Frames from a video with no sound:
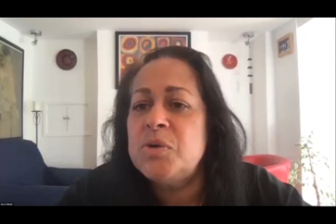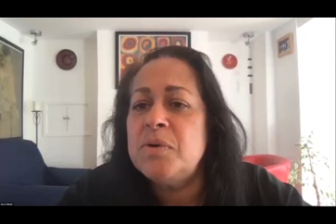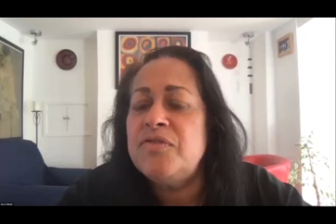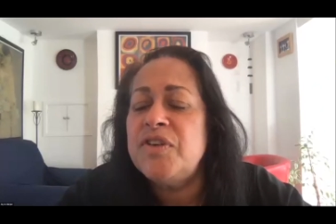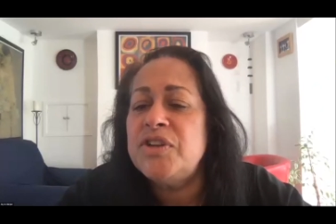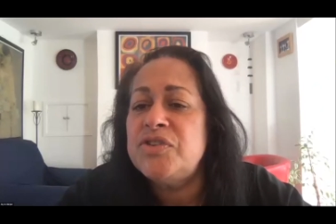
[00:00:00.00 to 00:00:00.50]
we
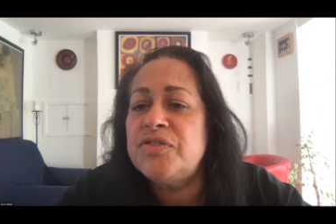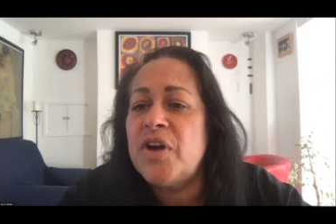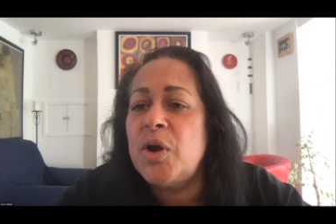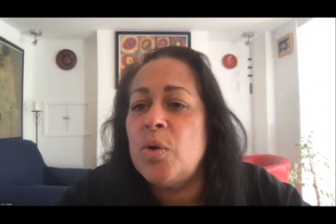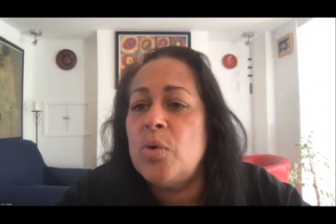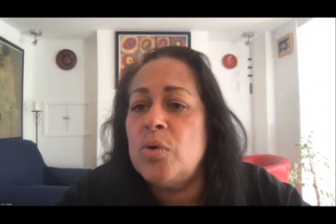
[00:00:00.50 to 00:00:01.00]

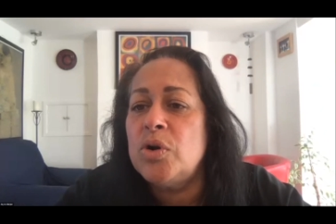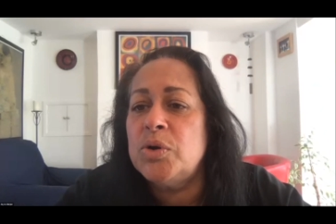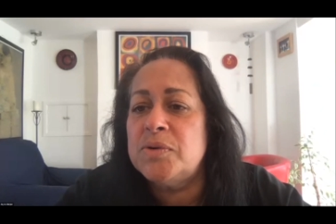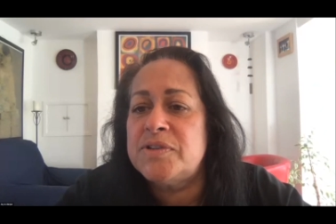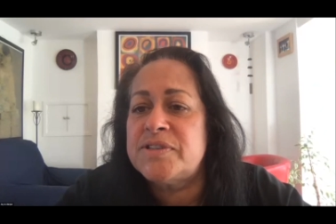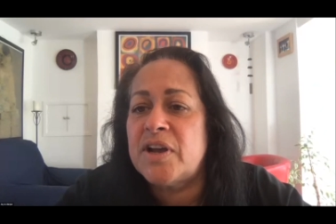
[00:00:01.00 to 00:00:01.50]
vitrify all
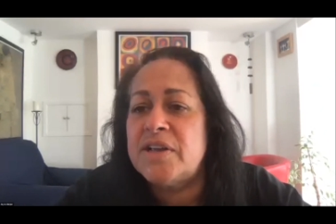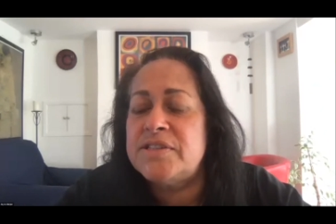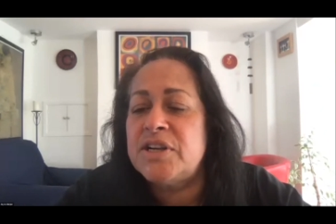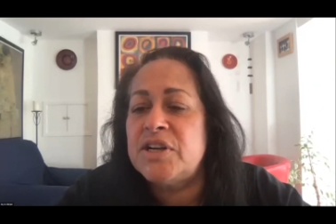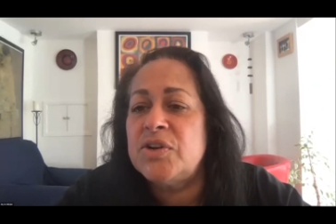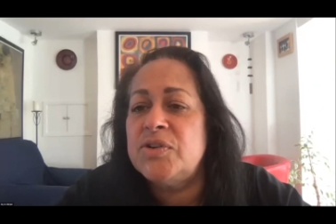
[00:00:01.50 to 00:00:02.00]
oocytes,
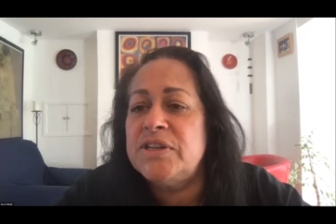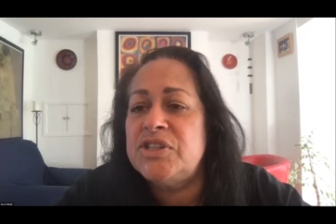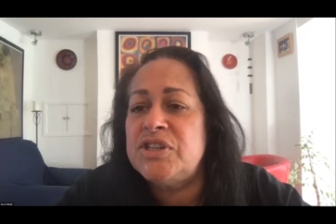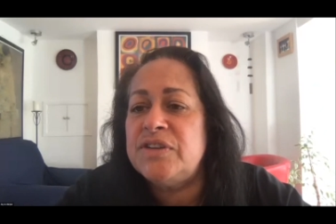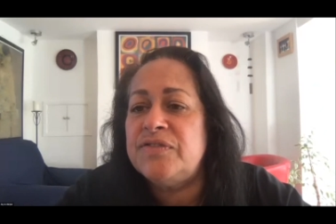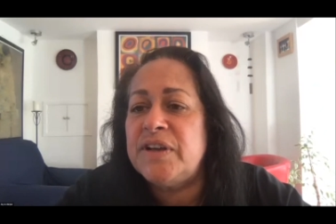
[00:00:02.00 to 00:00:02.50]
including
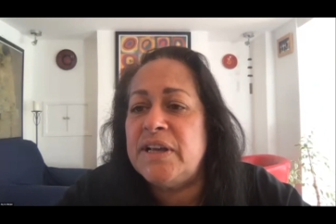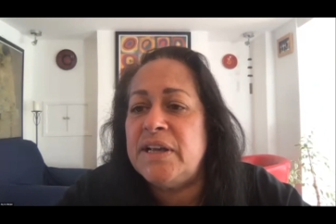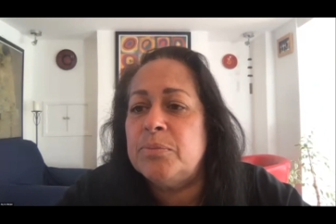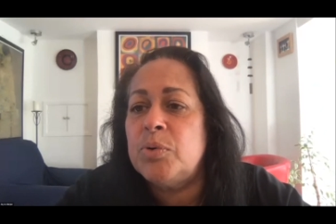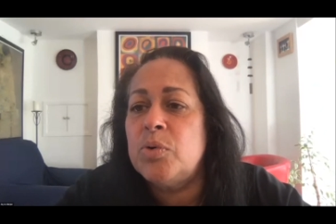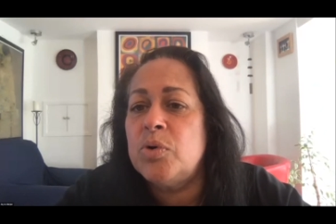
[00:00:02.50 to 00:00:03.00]

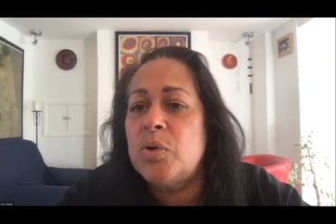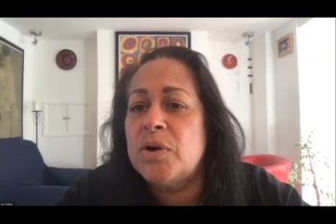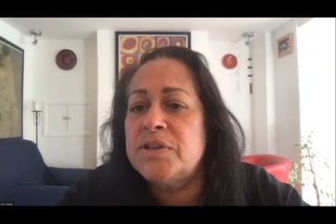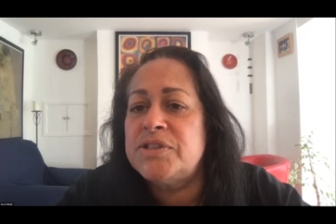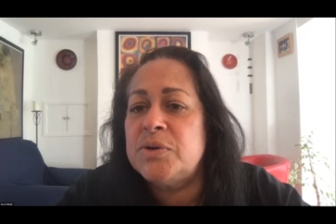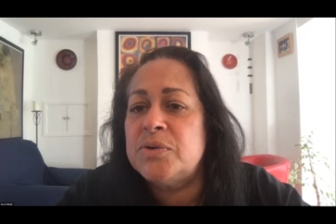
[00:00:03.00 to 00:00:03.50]
GV, poor
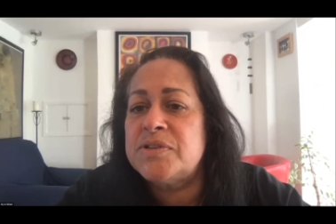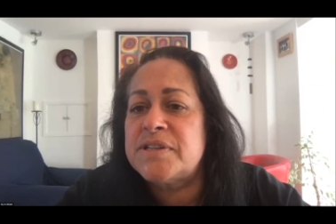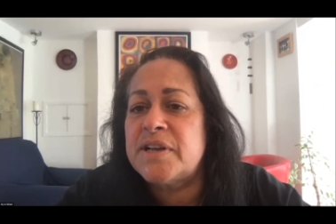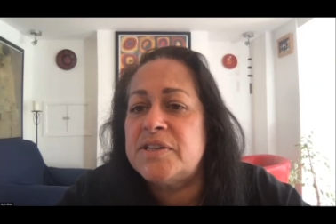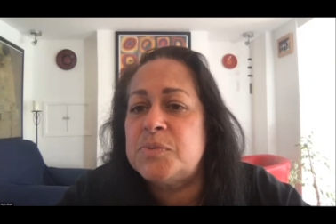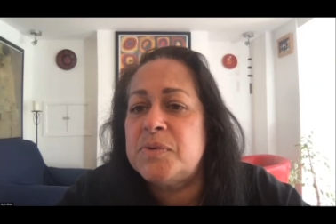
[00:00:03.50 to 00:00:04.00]
quality
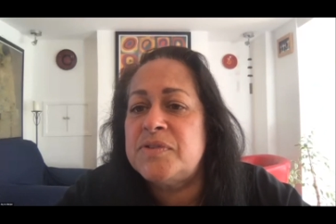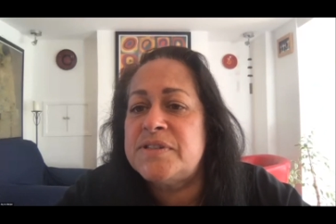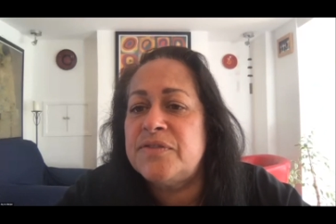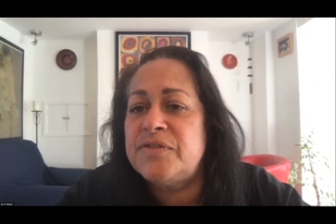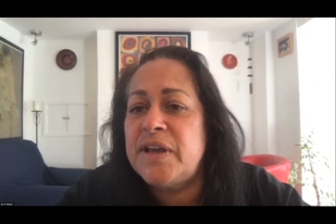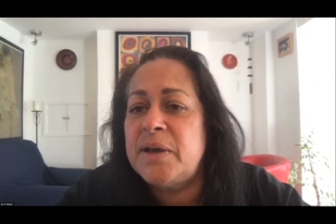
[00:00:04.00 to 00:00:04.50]
oocytes with
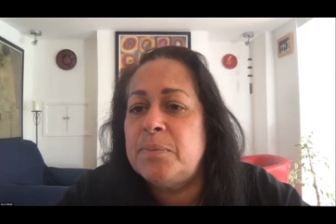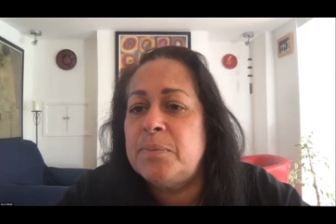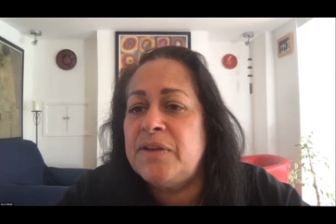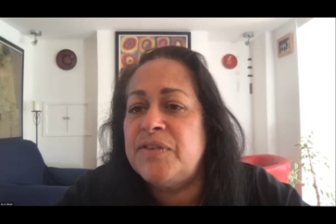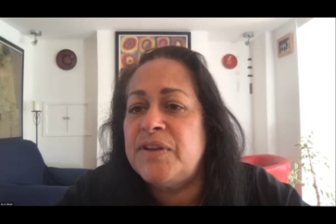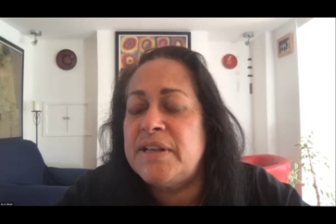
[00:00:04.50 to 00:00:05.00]
severe
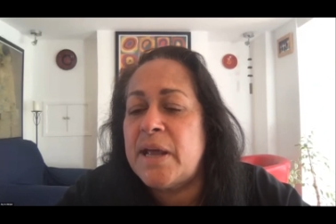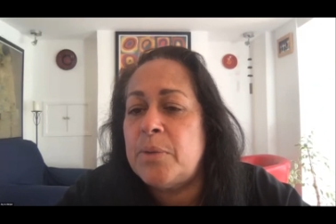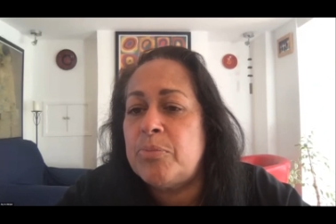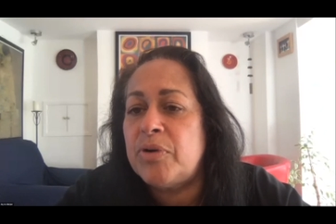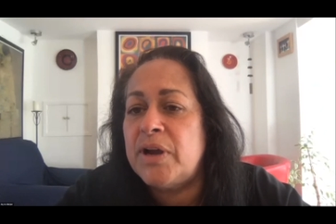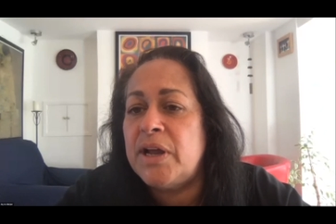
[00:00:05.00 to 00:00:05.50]
PV
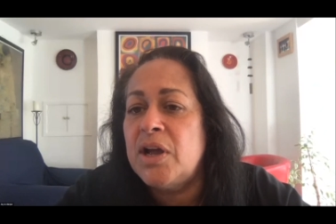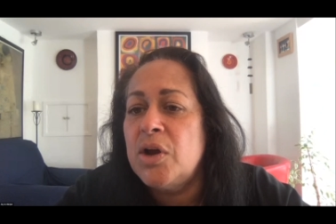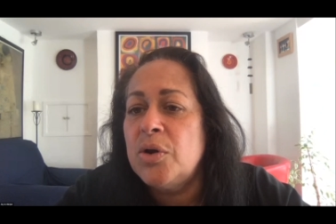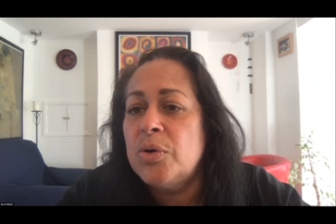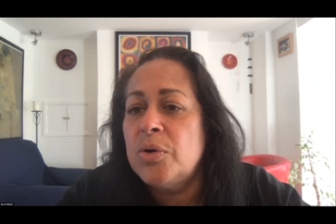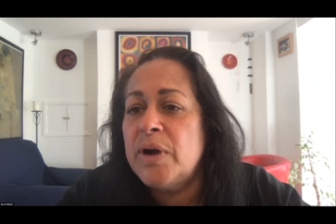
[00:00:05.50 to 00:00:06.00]
debris
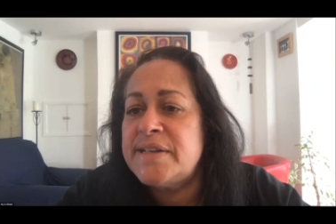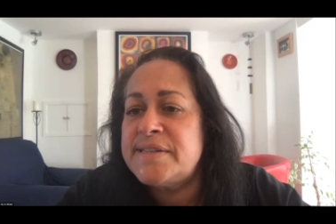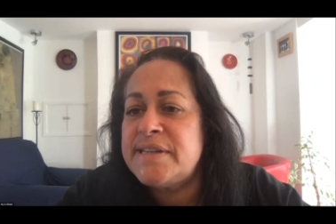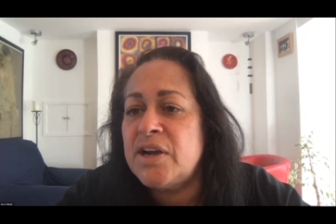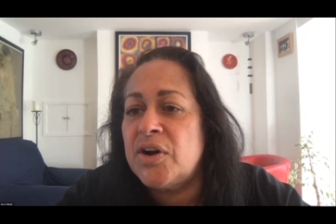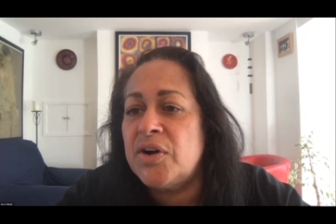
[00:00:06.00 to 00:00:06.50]
or
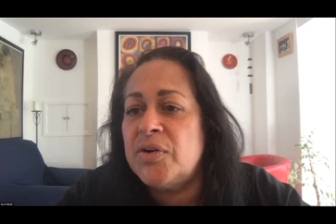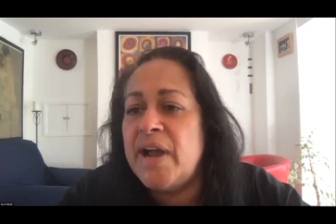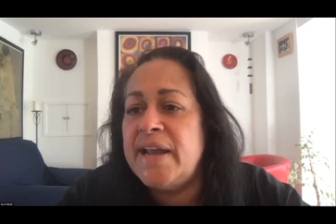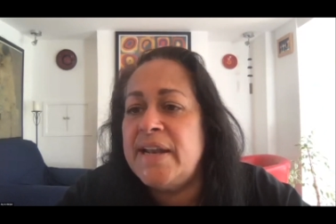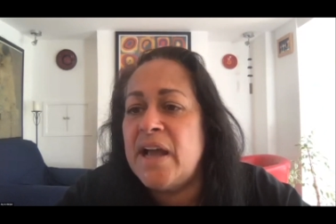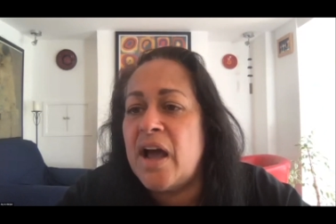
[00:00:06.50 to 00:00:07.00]
SER or
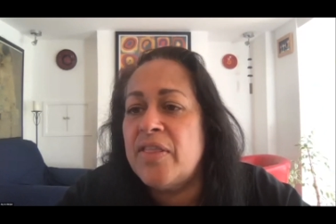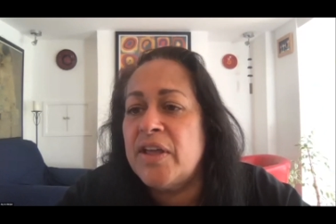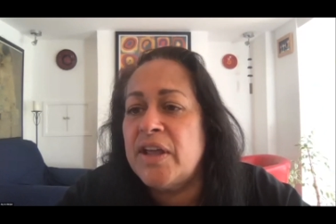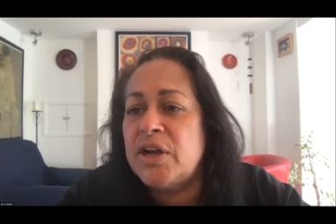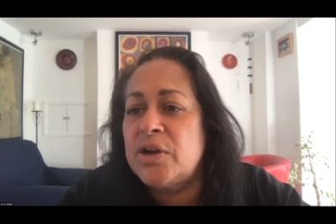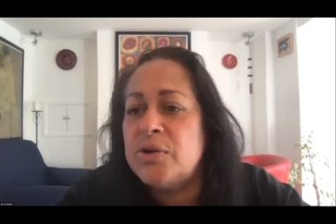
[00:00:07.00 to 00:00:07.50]
any other
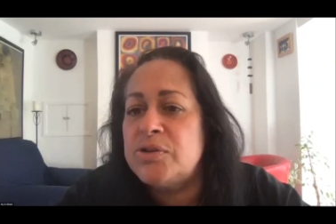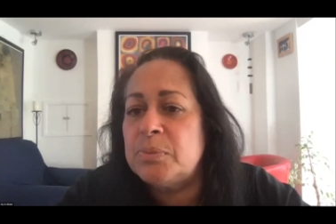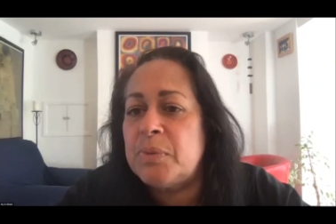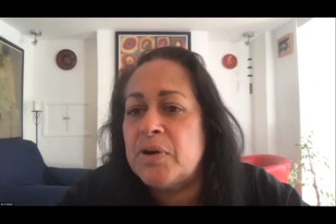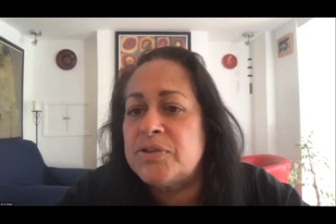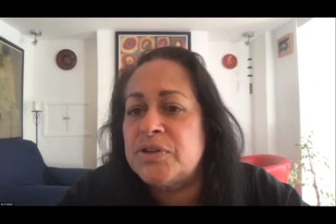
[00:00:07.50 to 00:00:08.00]
inclusion
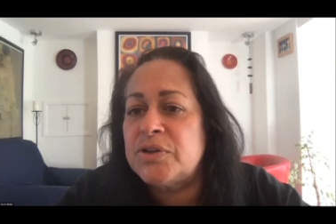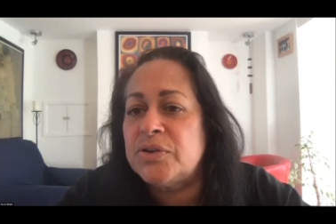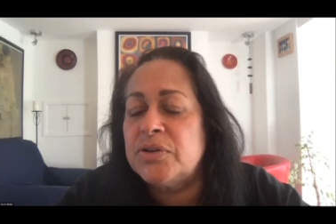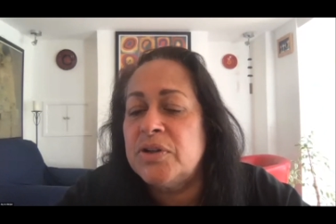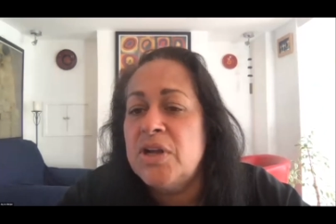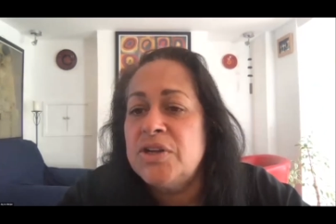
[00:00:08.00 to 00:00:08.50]

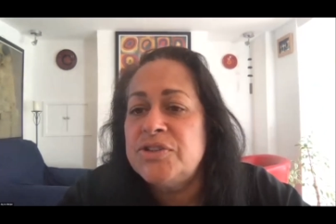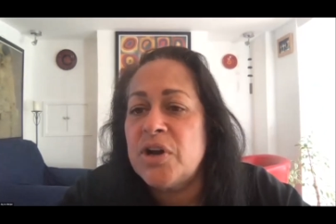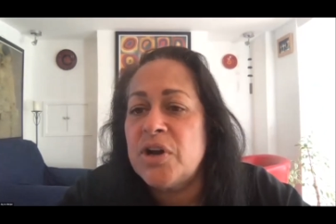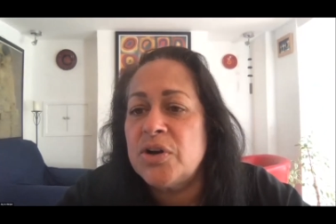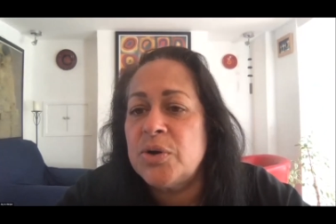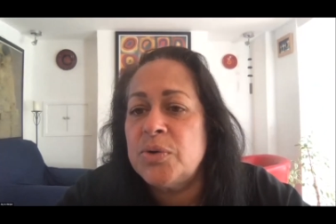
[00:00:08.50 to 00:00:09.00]
particle,
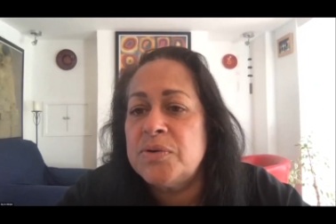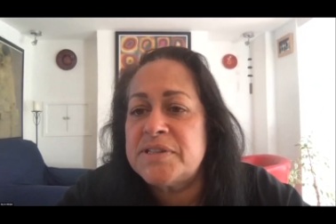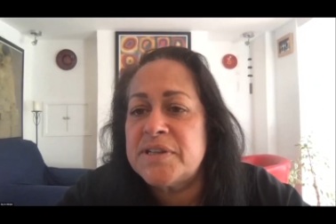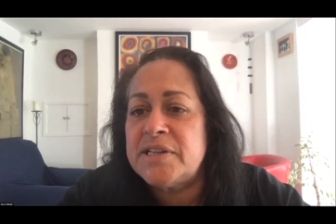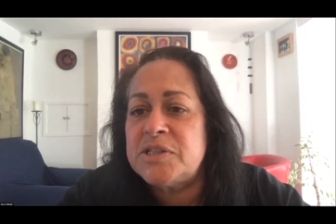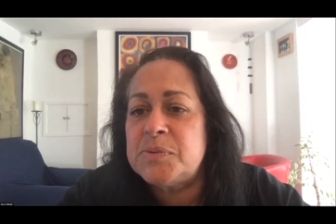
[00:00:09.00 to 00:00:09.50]
dark
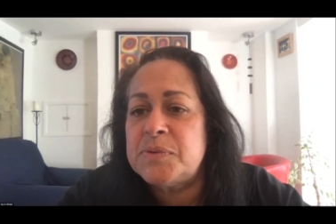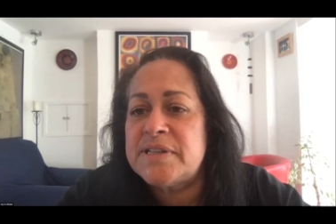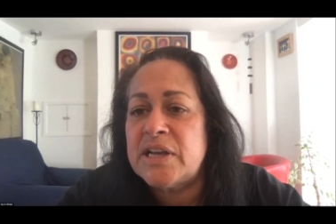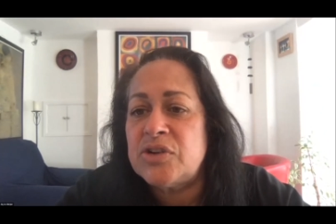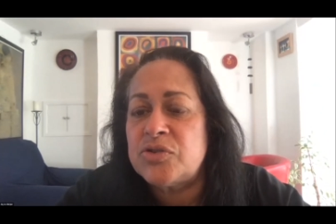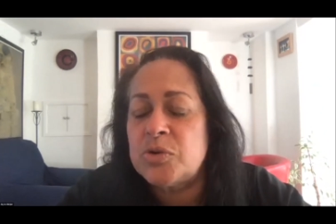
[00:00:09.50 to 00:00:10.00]
oocytes with
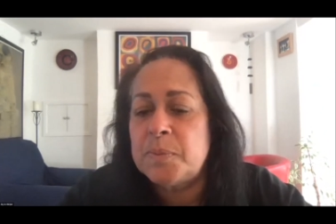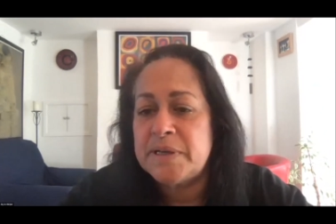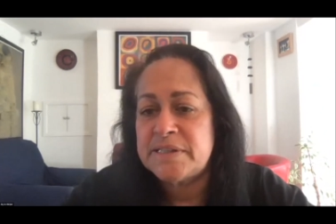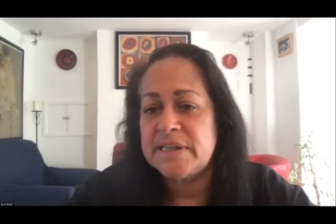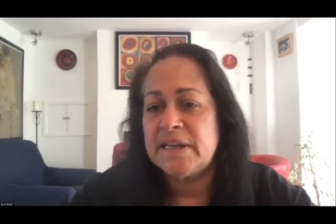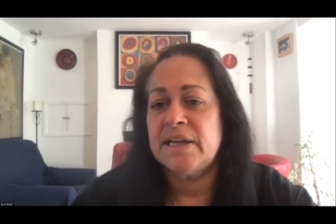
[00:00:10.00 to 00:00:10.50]
central
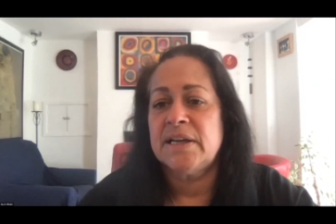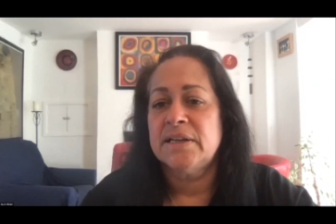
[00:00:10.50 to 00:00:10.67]
pitting?